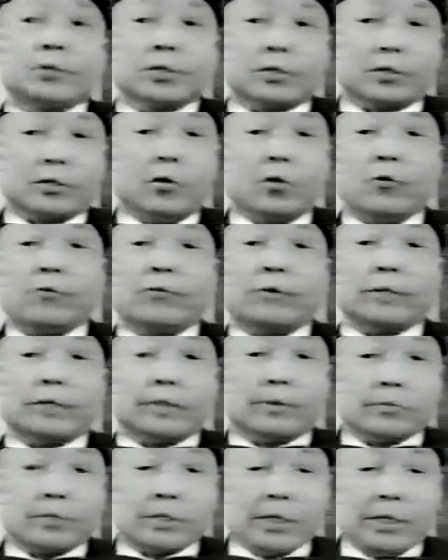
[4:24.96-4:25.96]
they should go
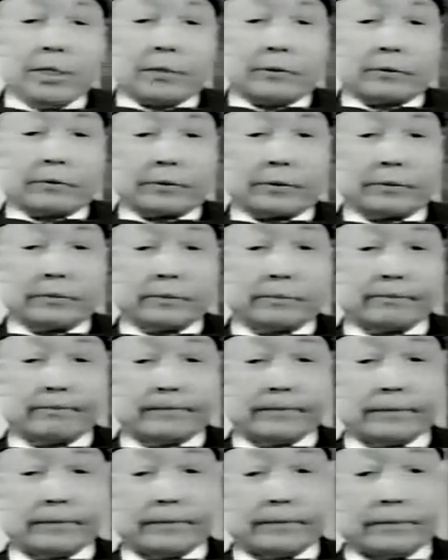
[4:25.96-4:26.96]
for themselves.
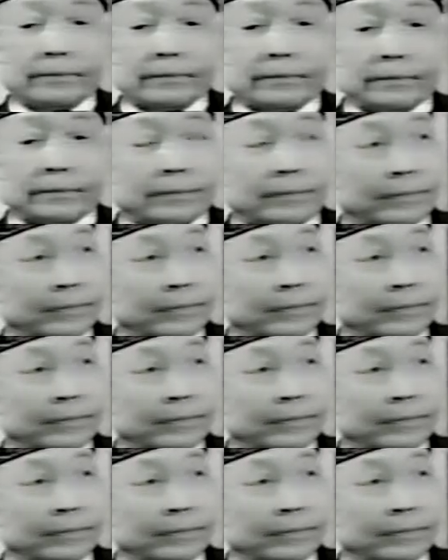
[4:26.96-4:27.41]
But is